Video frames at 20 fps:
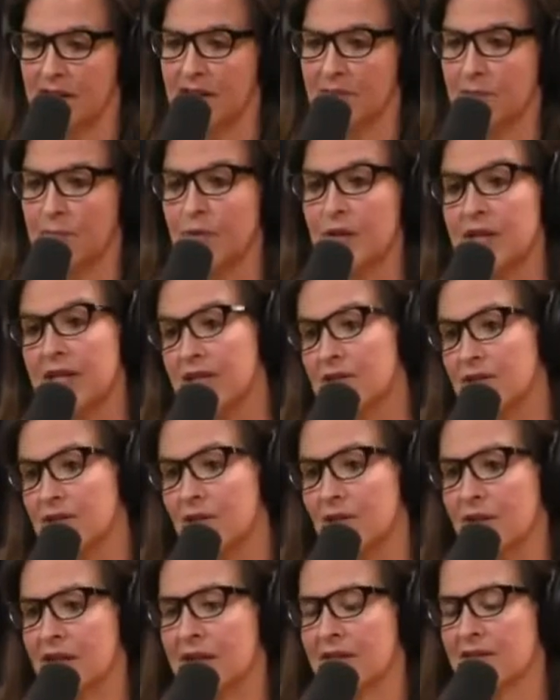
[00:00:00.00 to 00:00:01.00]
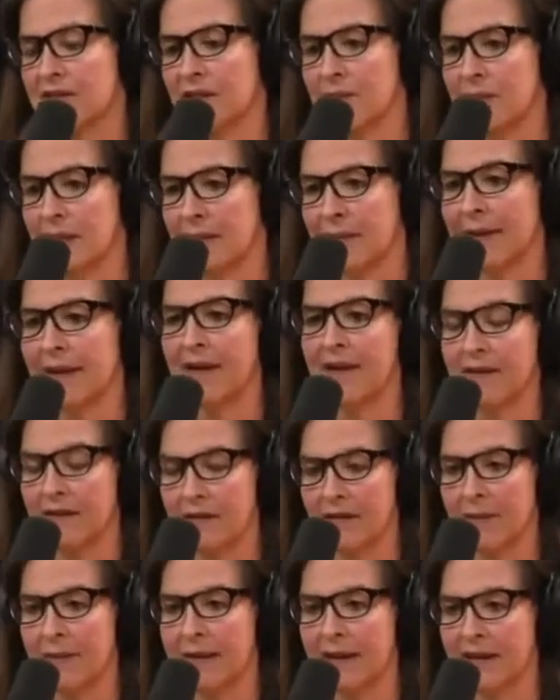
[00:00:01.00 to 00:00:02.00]
and pretty soon that's going to be a
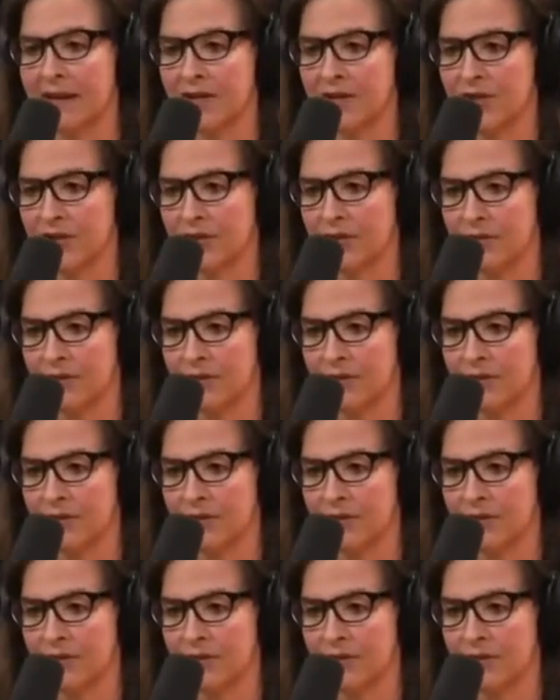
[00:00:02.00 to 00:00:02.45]
big issue.